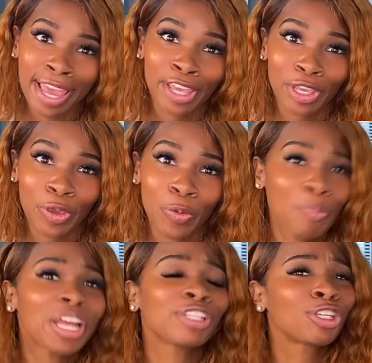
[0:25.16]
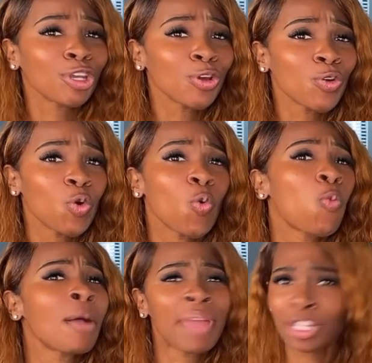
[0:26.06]
thank you. But two,
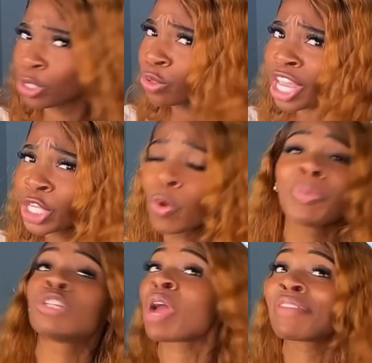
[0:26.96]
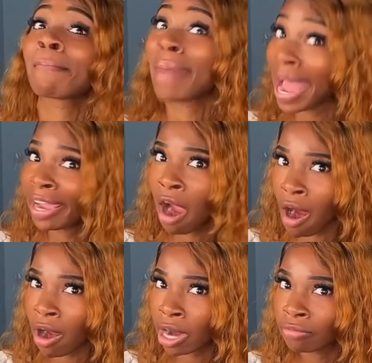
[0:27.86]
what makes you think you would be driving my
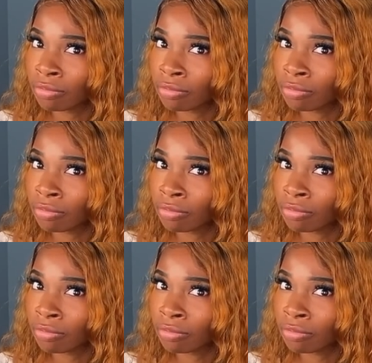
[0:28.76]
car?